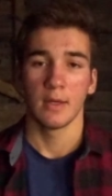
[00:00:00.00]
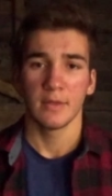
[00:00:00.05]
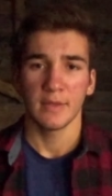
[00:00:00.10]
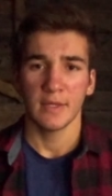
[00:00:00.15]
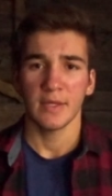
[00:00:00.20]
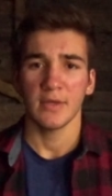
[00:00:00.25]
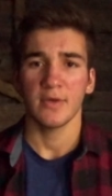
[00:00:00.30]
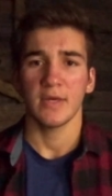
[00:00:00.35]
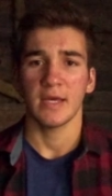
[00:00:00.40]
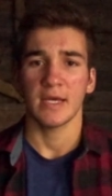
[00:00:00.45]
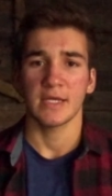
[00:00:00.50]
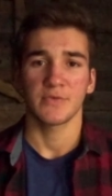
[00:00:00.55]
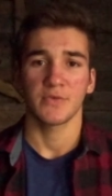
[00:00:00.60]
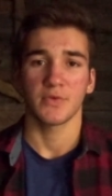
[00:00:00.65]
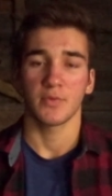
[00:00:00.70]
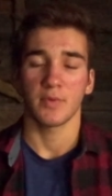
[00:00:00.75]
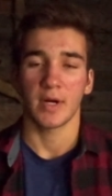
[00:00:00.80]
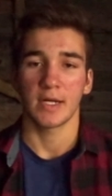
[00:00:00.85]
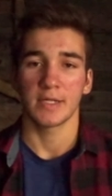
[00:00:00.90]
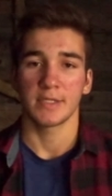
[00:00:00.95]
Thank you guys
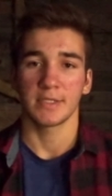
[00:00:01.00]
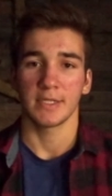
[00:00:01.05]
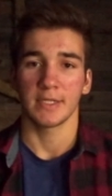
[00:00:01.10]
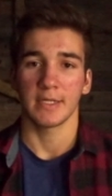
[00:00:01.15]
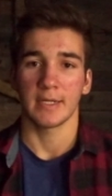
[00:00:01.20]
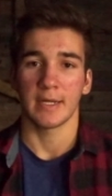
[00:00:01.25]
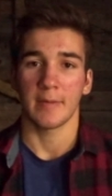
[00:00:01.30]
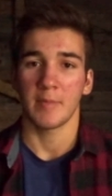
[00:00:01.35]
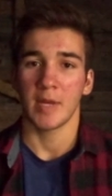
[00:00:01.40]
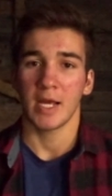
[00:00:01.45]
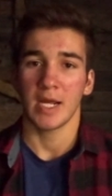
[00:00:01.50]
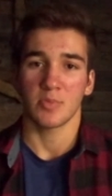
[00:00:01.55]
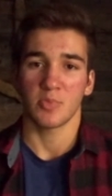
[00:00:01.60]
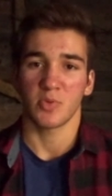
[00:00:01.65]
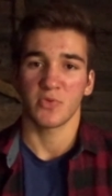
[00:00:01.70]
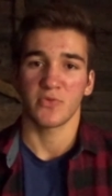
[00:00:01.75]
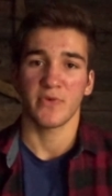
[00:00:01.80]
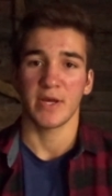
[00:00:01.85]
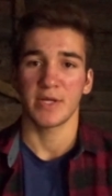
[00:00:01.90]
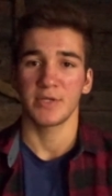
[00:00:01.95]
for watching. I'm not a
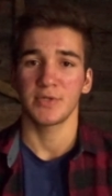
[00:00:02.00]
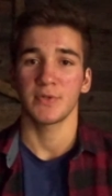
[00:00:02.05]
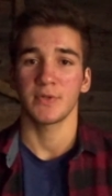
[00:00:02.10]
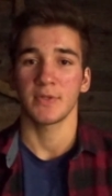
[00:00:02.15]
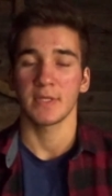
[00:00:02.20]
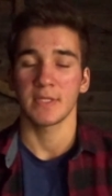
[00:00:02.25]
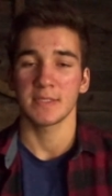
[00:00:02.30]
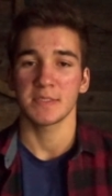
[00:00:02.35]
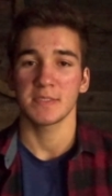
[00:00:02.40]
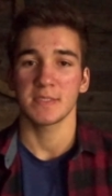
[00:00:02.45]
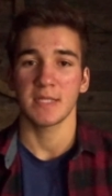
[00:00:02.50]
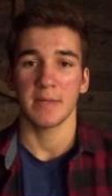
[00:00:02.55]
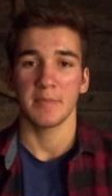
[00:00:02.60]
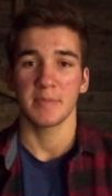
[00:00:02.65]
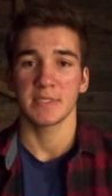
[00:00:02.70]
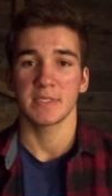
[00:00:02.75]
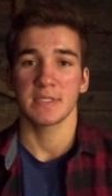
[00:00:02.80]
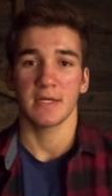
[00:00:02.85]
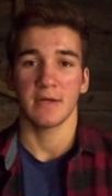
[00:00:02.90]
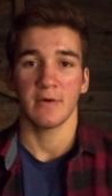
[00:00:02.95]
professional in this type
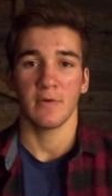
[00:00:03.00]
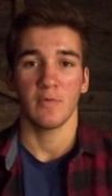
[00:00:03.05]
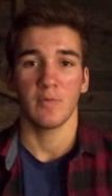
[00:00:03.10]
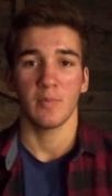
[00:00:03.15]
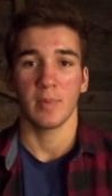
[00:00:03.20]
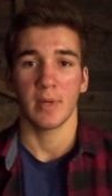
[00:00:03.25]
of stuff,